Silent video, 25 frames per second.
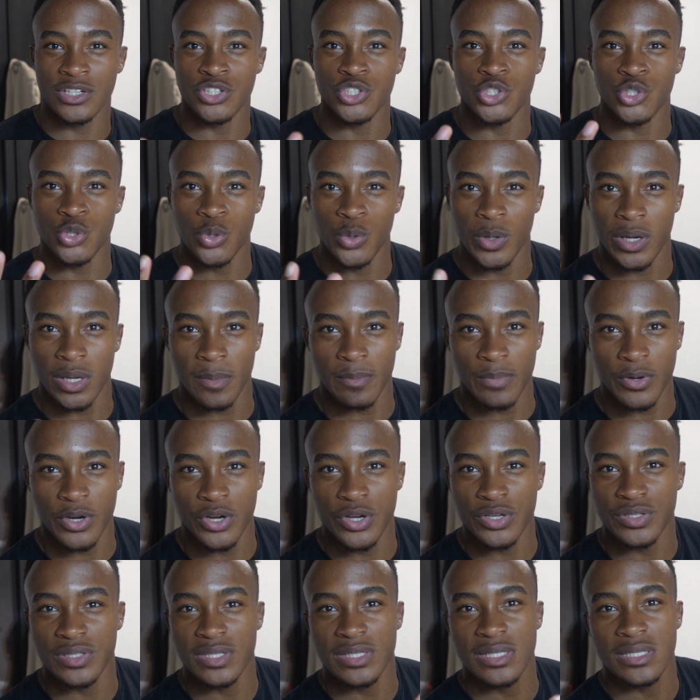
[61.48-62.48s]
enjoy,
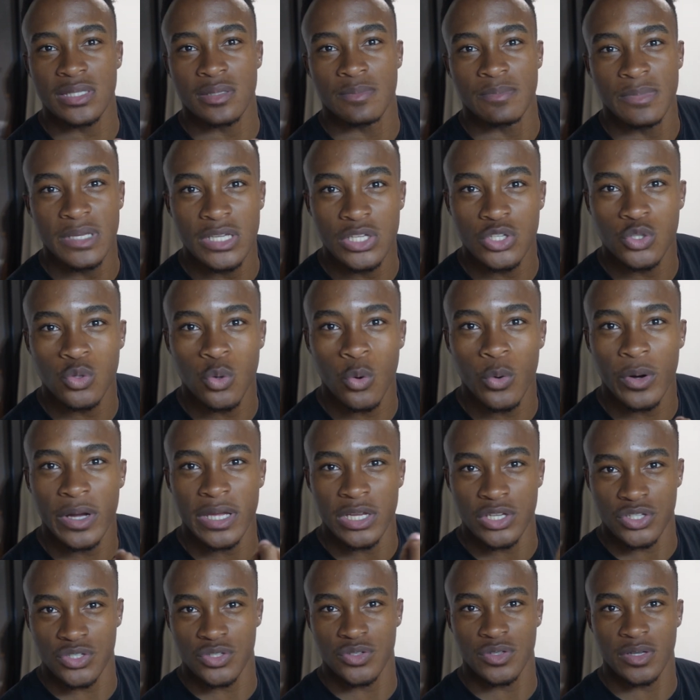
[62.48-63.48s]
because this is me
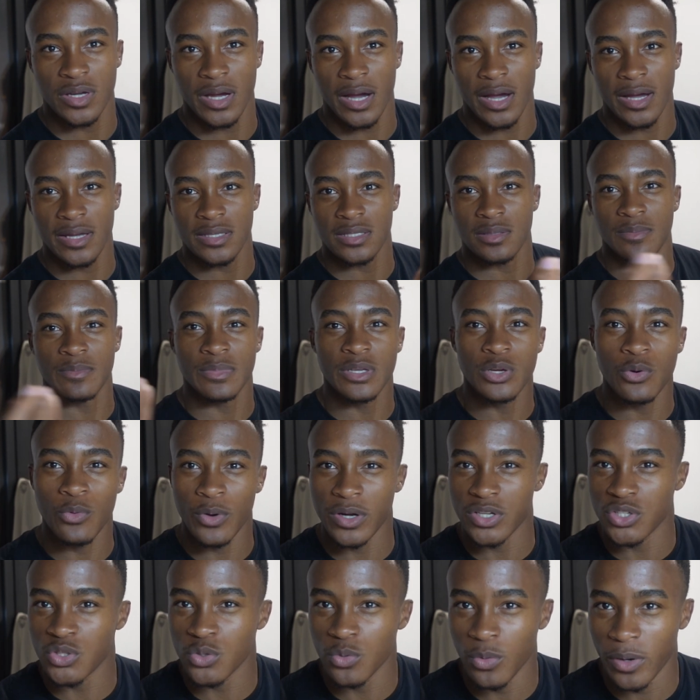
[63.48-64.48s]
talking to you guys and being
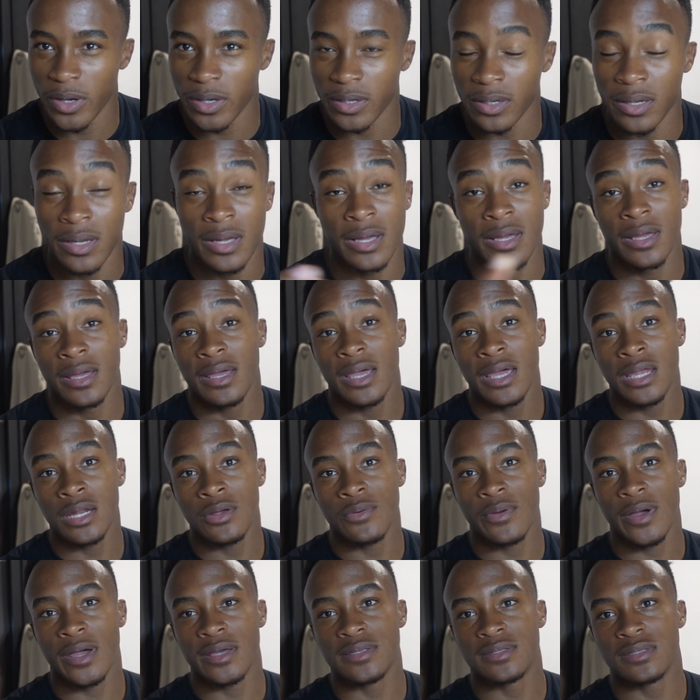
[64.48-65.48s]
one-to-one.
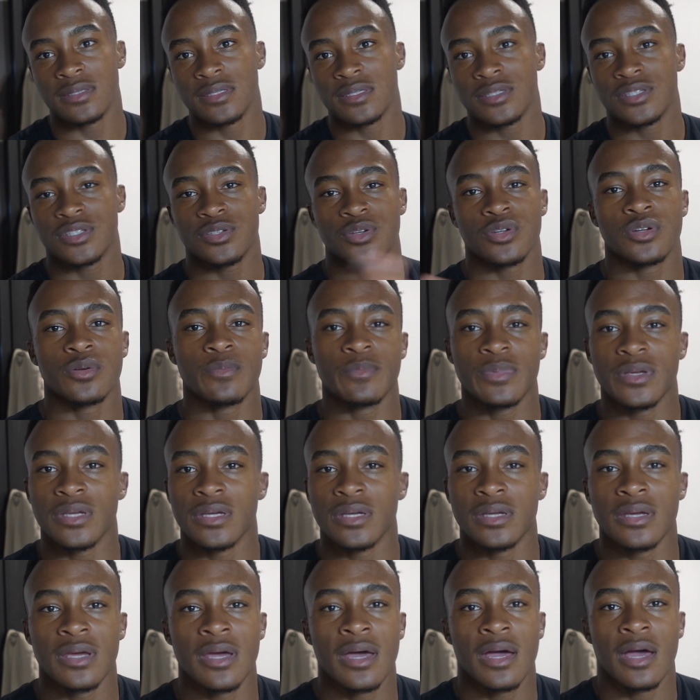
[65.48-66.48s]
Anyway, this is going to
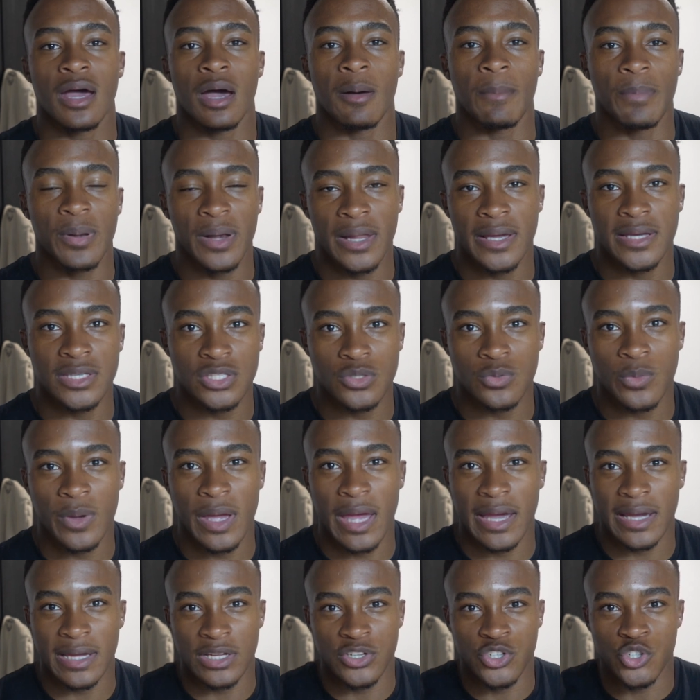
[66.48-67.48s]
be a place where
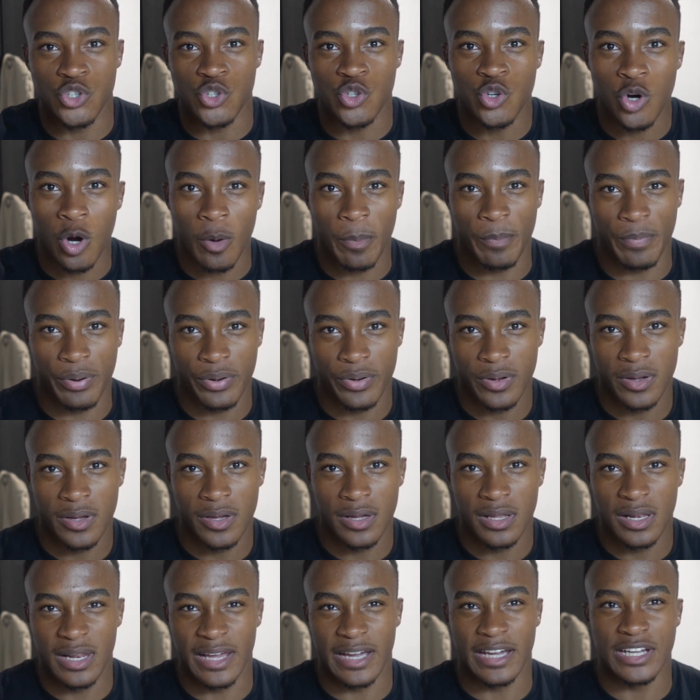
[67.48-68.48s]
I can drop
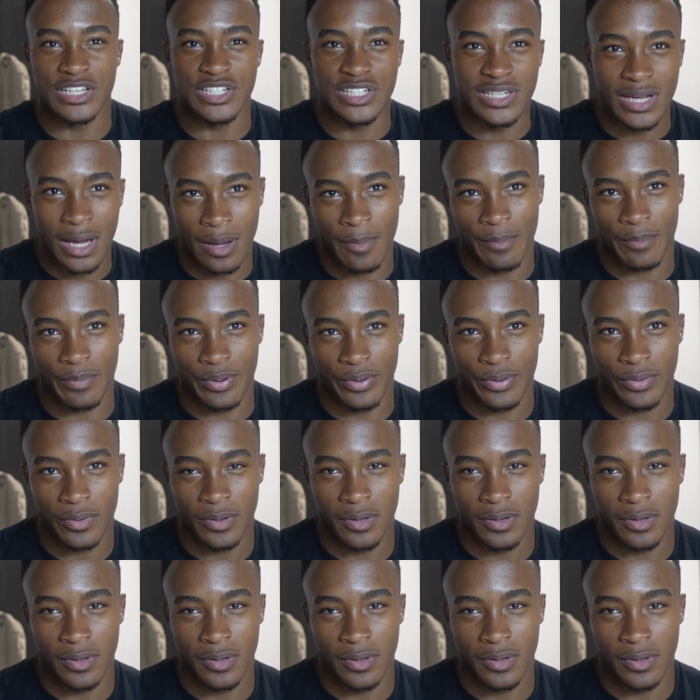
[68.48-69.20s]
like a dump.